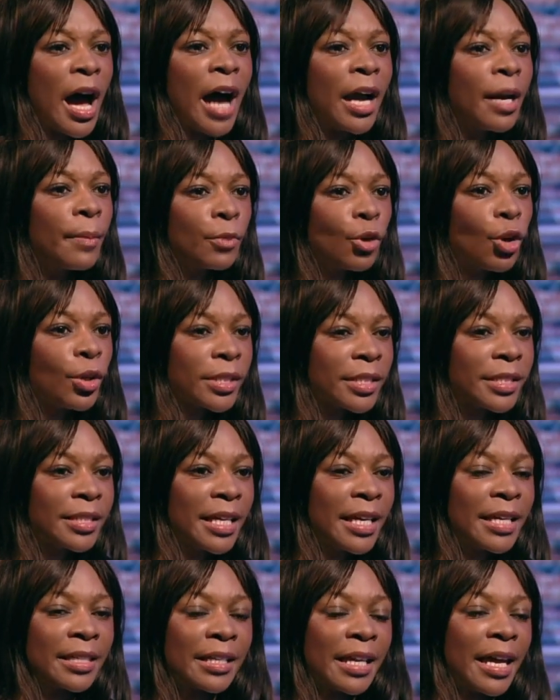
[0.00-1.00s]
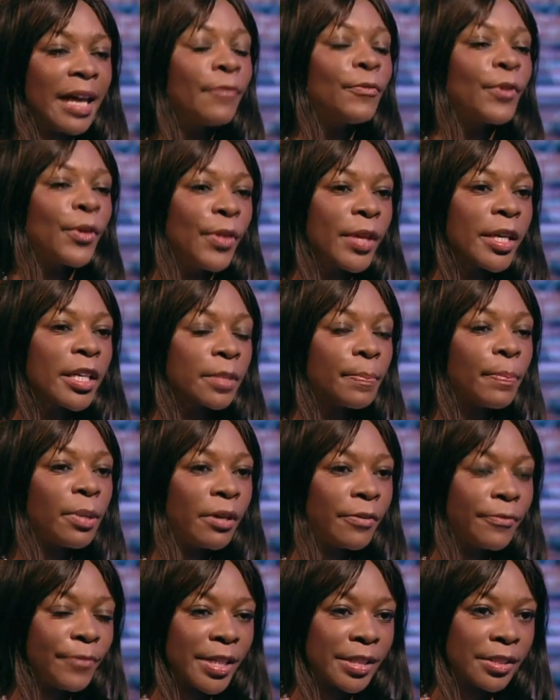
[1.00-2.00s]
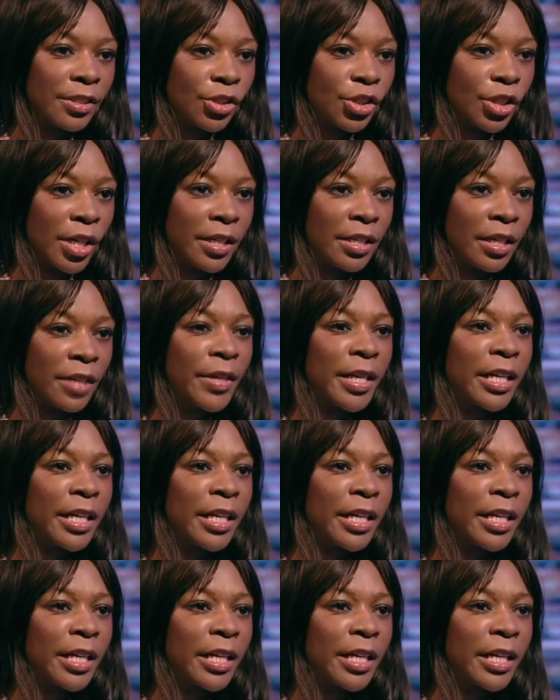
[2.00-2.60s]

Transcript: I am not saying that everything is perfect in China.